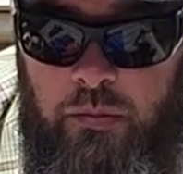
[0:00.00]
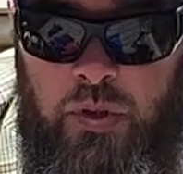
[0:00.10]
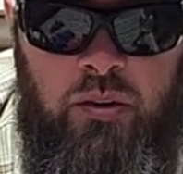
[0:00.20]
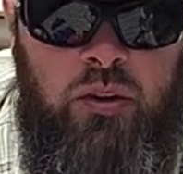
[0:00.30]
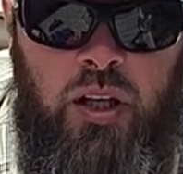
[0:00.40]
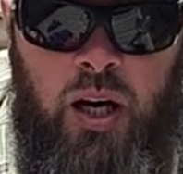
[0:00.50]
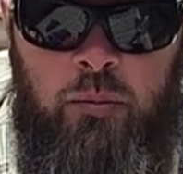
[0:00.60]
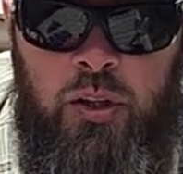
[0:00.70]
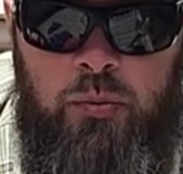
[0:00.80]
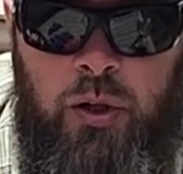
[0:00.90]
leave it in the
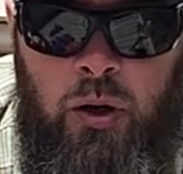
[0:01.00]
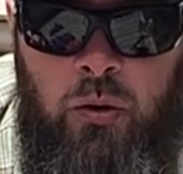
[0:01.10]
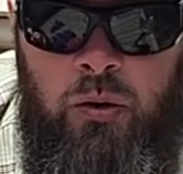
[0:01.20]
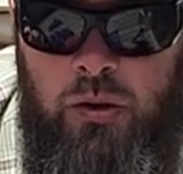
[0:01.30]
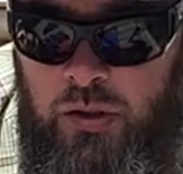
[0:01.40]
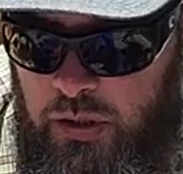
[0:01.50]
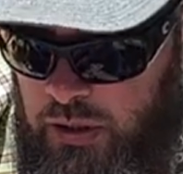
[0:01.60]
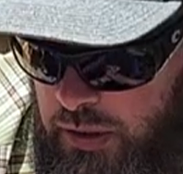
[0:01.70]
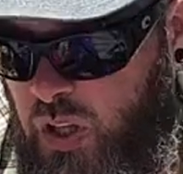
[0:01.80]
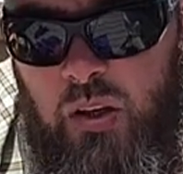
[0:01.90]
comments below.
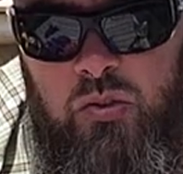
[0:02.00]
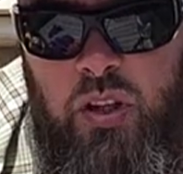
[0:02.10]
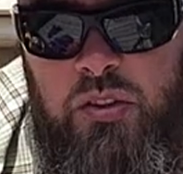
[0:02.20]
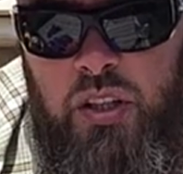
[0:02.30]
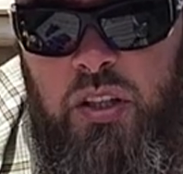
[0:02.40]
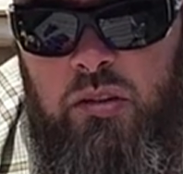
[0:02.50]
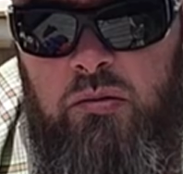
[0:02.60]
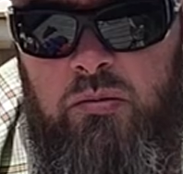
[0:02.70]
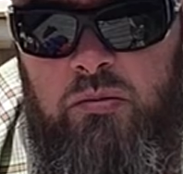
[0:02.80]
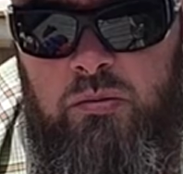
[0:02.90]
So that's it.
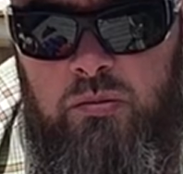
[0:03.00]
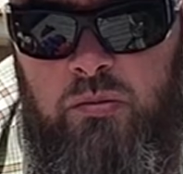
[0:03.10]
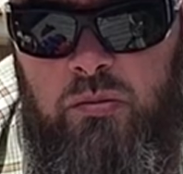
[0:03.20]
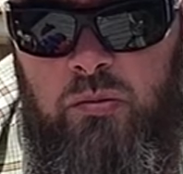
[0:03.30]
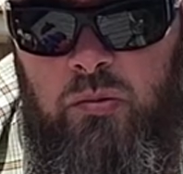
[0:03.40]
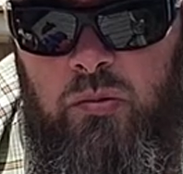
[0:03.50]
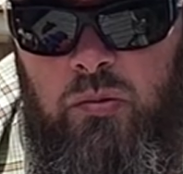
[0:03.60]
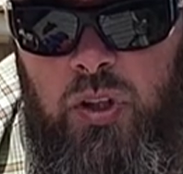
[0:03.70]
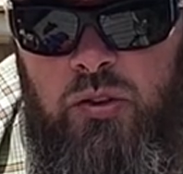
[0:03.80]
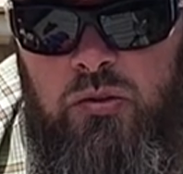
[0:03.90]

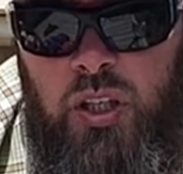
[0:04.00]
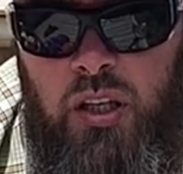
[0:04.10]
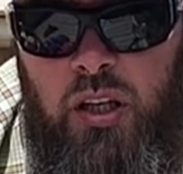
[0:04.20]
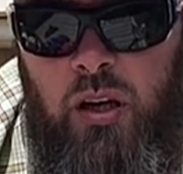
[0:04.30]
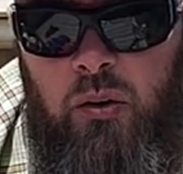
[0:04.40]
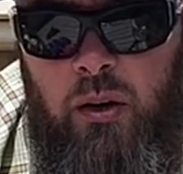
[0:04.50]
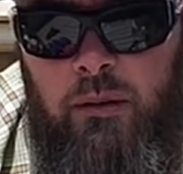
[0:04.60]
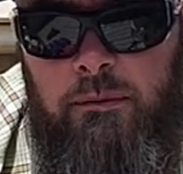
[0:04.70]
Thanks for checking it out.